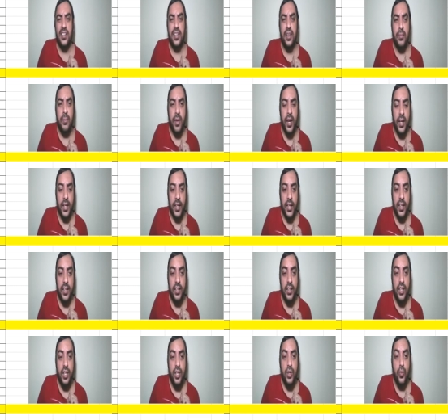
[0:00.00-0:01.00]
than market.
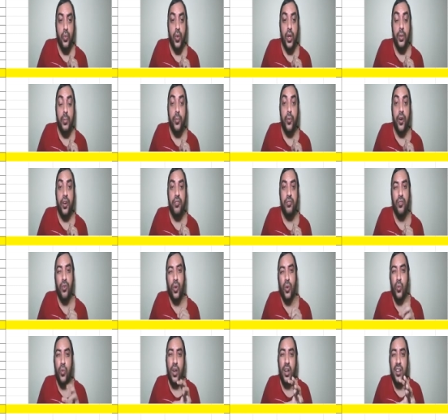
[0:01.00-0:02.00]

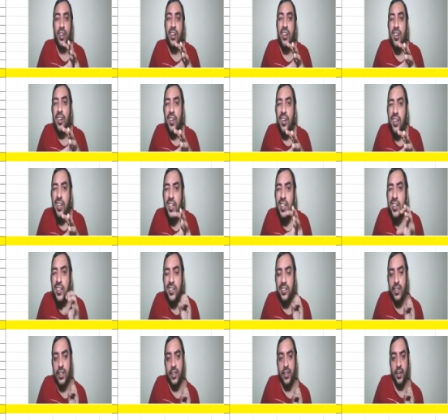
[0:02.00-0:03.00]
1.41
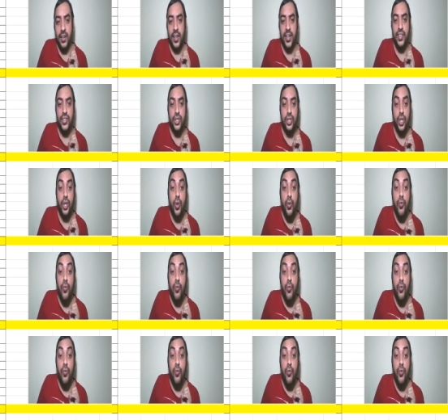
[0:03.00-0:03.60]
in that range.